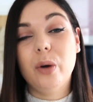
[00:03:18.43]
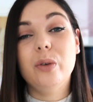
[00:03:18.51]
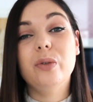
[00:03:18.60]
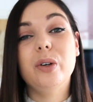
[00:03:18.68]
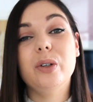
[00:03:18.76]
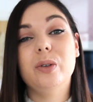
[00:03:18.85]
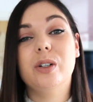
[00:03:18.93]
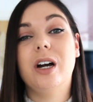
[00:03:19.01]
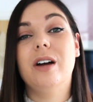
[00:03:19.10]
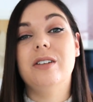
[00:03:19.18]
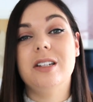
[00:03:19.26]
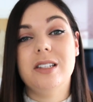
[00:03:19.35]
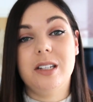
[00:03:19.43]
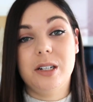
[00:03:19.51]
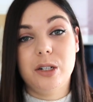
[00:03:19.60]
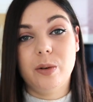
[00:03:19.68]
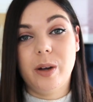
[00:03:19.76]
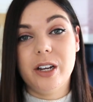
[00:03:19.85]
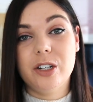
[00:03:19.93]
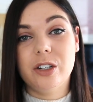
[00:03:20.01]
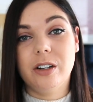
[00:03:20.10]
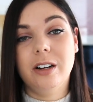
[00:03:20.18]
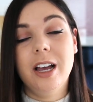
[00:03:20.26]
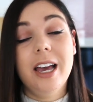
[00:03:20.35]
over your current
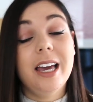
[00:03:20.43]
situation?